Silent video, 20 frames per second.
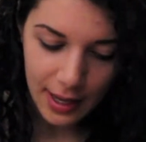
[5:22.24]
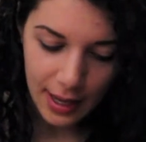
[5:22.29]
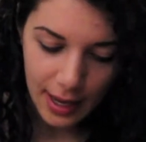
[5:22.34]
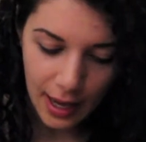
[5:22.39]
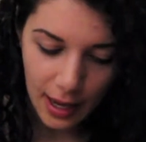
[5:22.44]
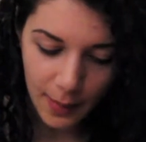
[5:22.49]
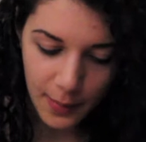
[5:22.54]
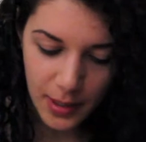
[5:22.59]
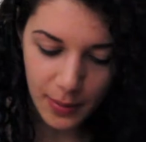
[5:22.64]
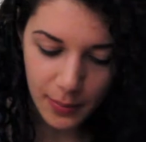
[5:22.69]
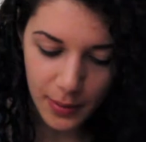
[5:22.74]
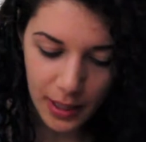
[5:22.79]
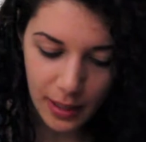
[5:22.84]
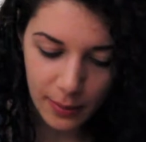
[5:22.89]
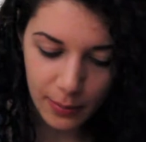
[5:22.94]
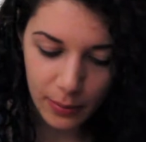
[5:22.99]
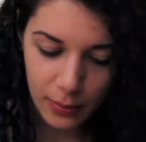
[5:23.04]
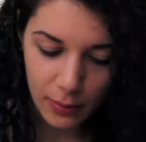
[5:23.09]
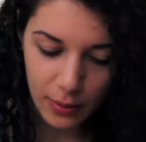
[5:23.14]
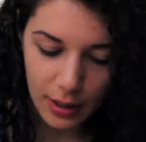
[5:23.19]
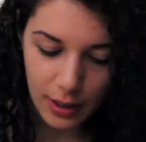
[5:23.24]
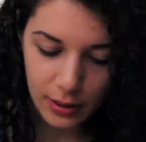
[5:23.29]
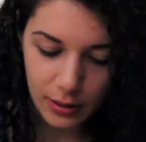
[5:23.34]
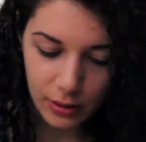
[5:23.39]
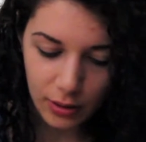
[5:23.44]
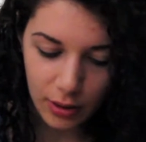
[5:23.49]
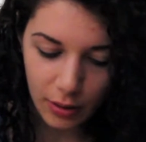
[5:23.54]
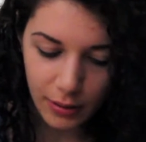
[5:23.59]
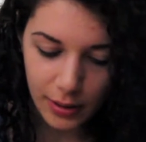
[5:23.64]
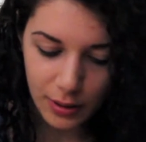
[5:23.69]
How many people are
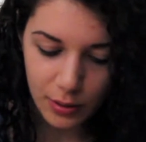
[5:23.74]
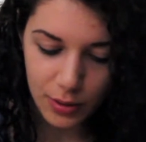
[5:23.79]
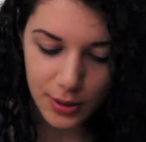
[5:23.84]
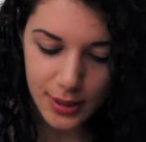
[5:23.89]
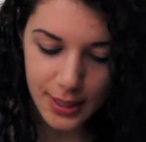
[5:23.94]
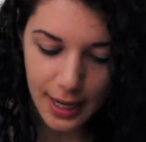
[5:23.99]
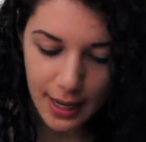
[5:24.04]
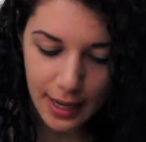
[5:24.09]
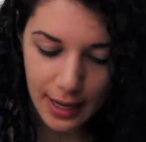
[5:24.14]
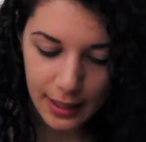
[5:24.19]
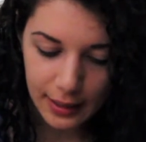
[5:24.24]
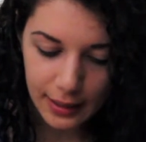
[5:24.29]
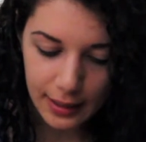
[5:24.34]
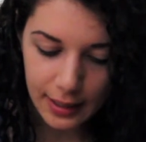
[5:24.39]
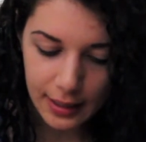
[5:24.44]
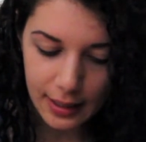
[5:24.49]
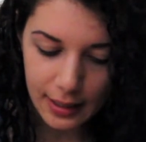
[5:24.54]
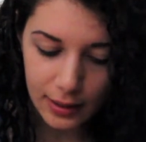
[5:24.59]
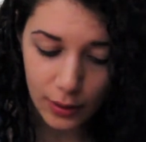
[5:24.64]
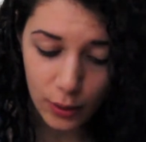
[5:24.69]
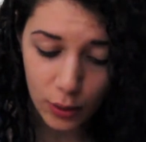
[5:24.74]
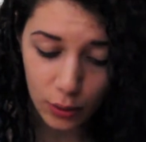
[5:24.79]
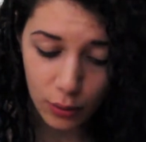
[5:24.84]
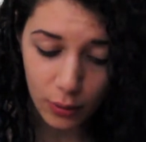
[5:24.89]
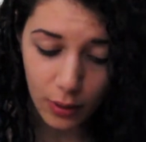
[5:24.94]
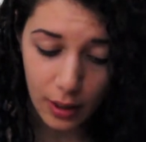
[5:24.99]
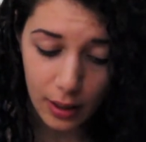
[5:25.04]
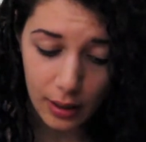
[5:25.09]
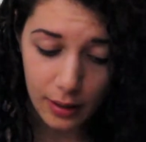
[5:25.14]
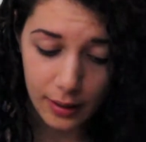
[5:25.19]
you going to tag and
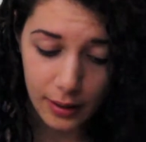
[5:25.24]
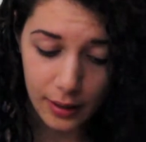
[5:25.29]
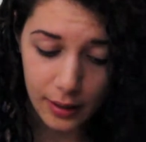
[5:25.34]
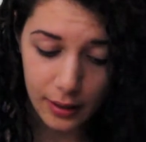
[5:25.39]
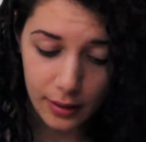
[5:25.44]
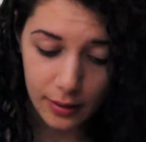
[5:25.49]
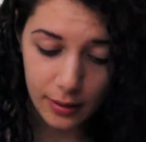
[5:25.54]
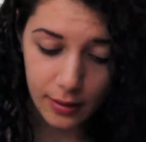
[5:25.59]
who are they?